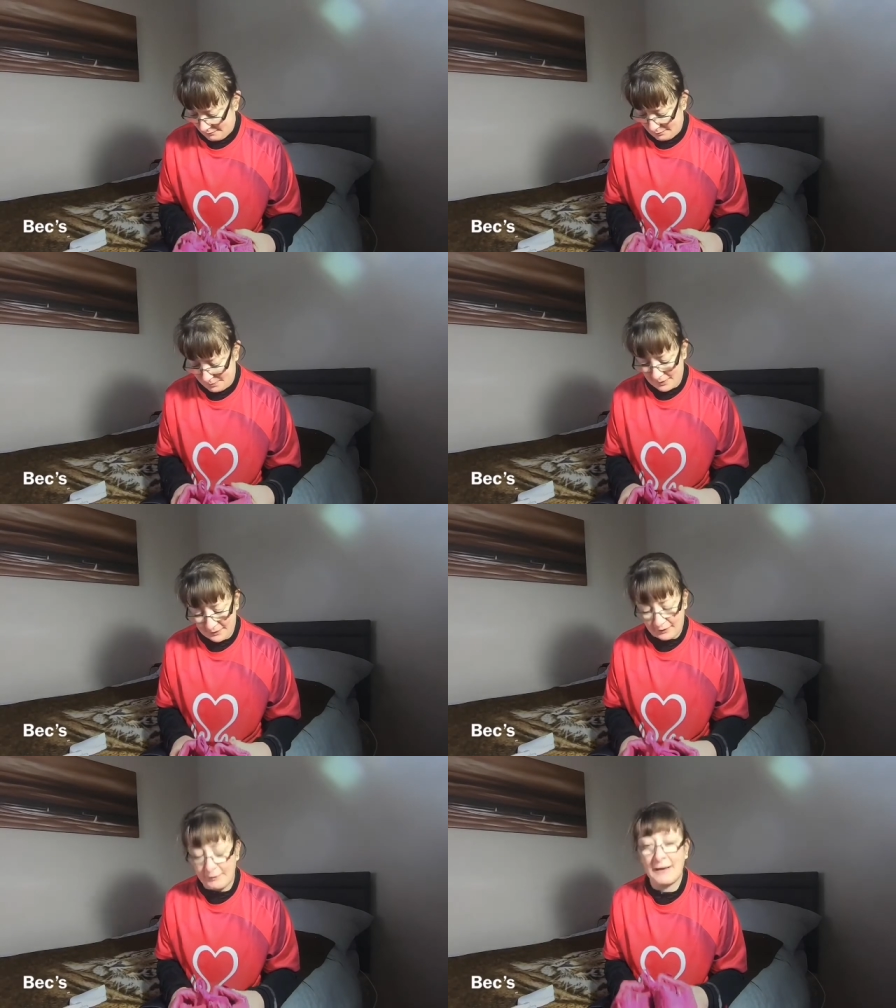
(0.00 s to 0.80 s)
But
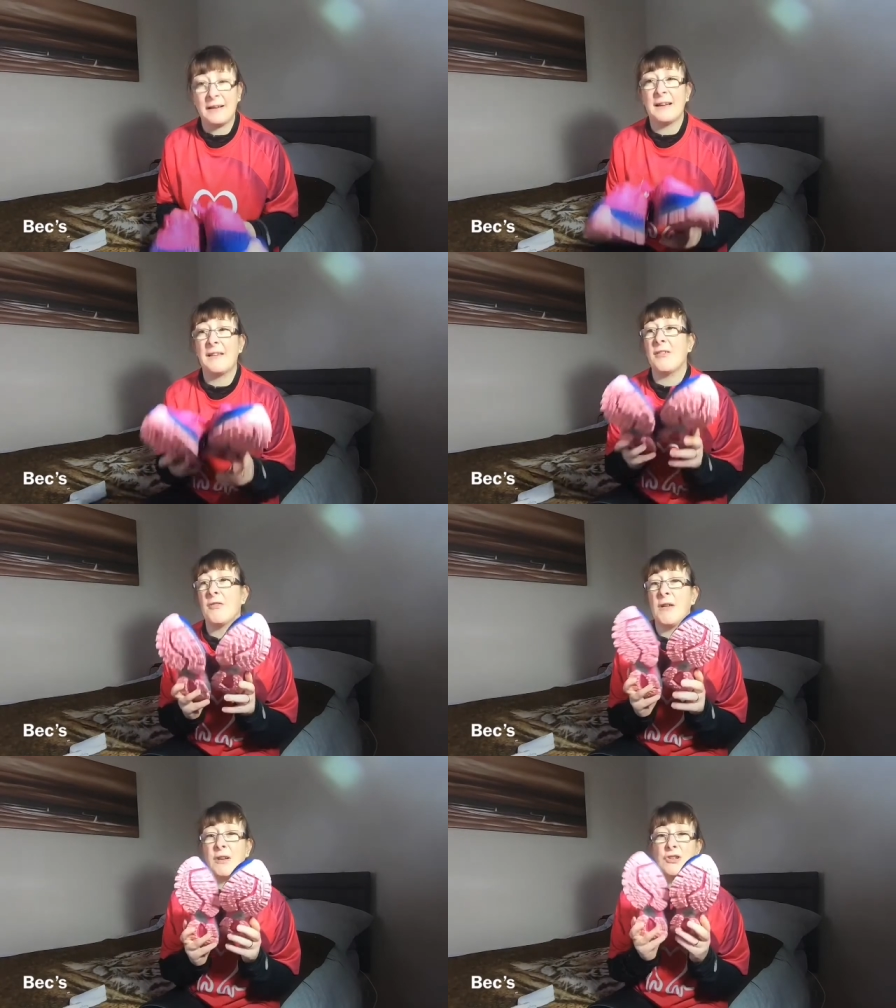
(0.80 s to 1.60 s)
they reckon they were
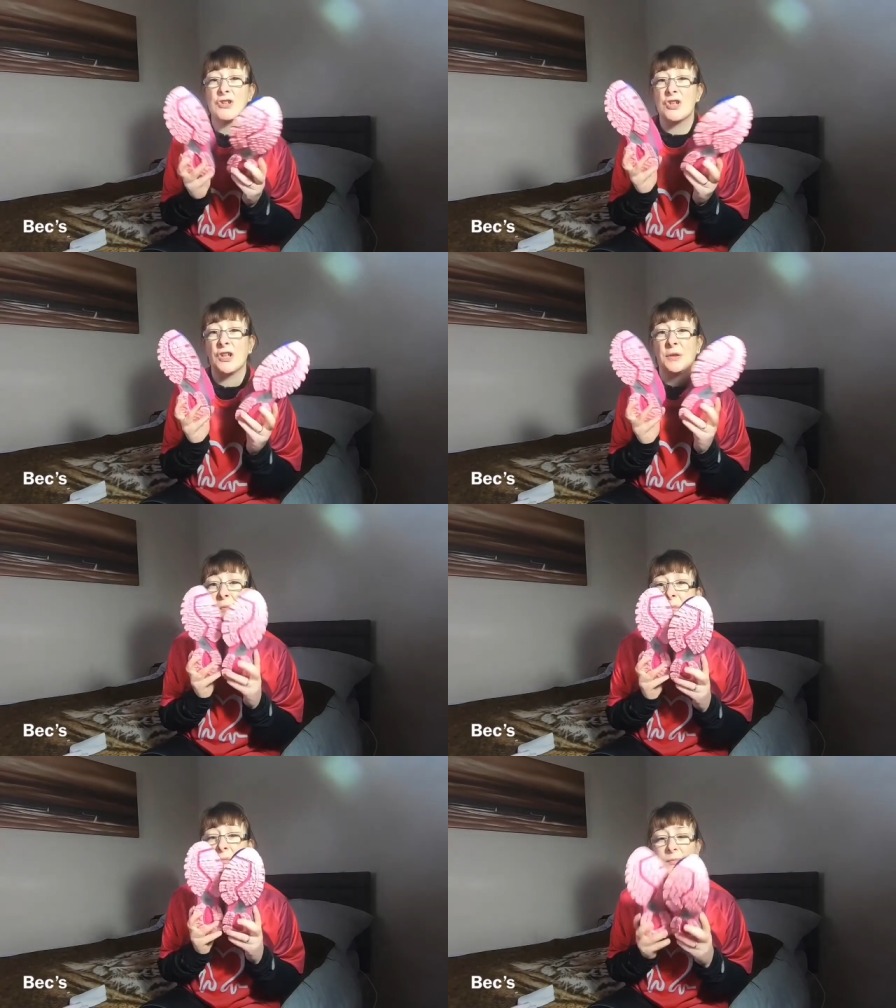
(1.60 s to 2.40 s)
running shoe,
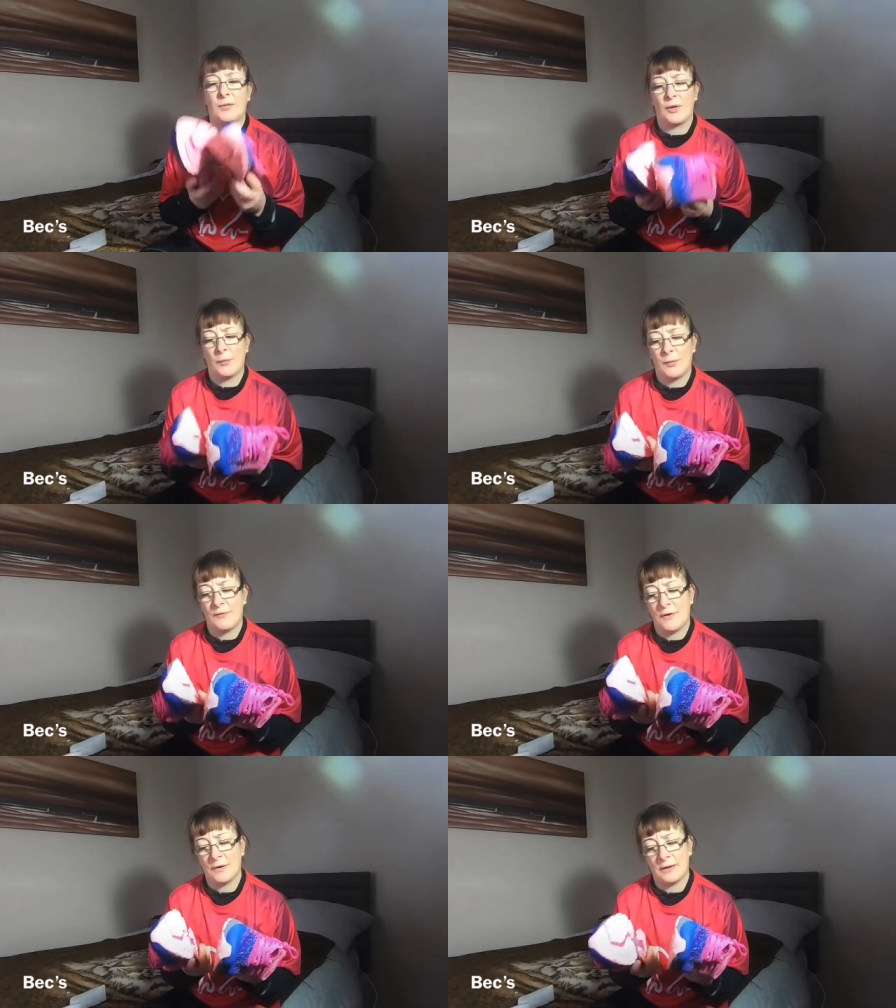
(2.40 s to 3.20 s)
so we'll
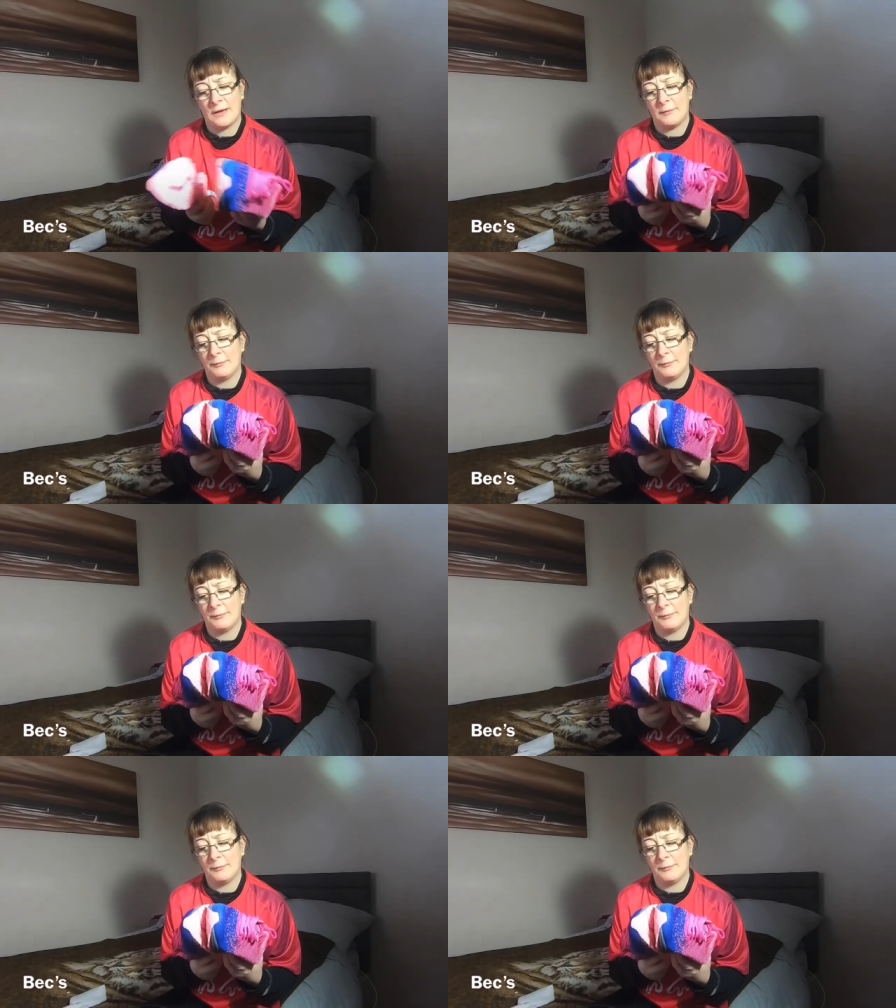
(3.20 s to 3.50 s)
find out.